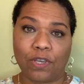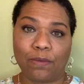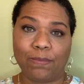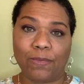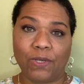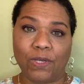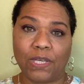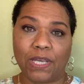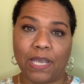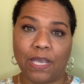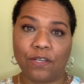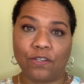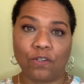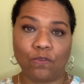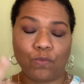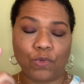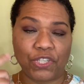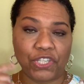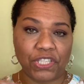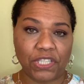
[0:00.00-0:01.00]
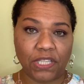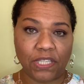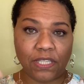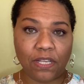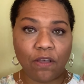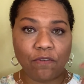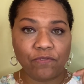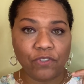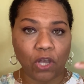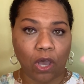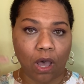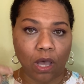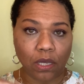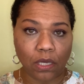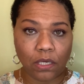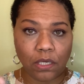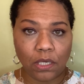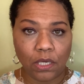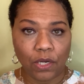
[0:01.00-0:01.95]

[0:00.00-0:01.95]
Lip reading: communication, which is the self-talk.